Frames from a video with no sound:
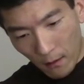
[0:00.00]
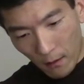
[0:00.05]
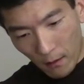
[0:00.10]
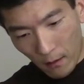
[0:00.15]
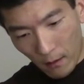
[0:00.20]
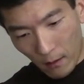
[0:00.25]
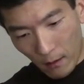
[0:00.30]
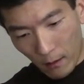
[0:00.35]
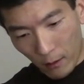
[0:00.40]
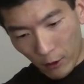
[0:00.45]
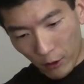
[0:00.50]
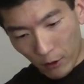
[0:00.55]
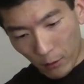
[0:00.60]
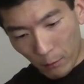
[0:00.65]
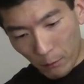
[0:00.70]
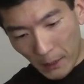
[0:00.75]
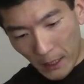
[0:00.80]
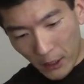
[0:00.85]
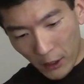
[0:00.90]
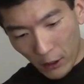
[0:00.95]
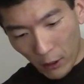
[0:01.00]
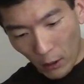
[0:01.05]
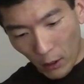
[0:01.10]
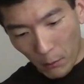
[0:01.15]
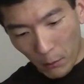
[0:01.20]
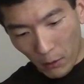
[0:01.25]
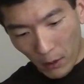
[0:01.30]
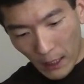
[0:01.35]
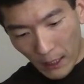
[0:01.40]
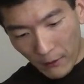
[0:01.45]
Uh, there's some miso,
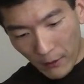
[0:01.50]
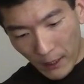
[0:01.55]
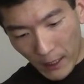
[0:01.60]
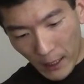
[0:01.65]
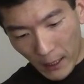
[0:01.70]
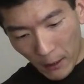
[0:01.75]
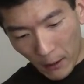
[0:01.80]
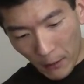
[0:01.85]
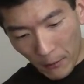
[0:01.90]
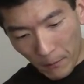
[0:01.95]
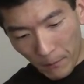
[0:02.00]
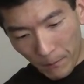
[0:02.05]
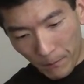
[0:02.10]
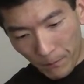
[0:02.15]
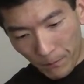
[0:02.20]
I believe, in here.